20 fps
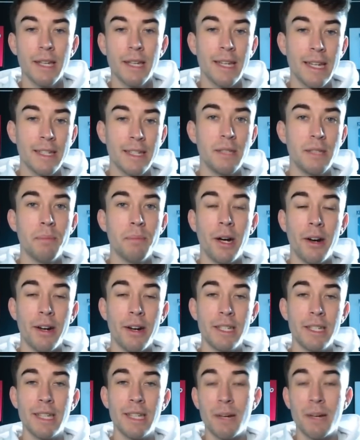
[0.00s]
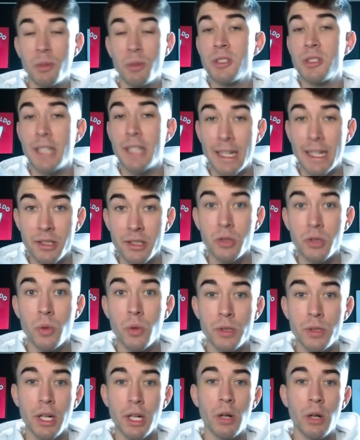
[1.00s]
gets in behind, and once again
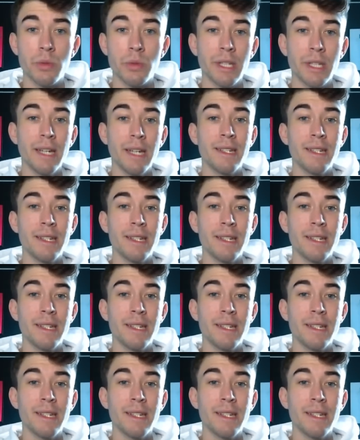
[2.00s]
scores goals?